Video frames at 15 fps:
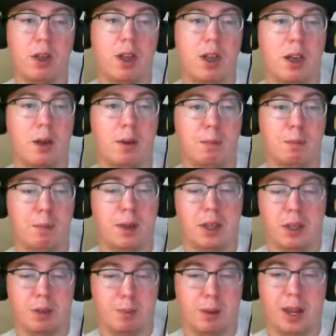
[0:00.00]
But
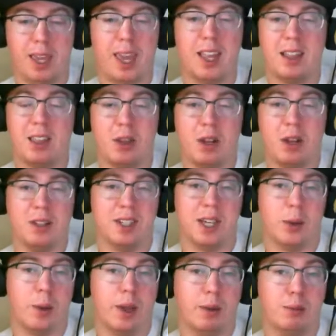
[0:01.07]
I can't tell you to stay
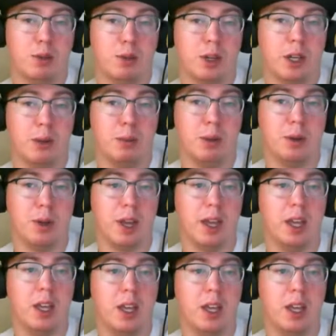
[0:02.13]
away. I'm sure he could be okay.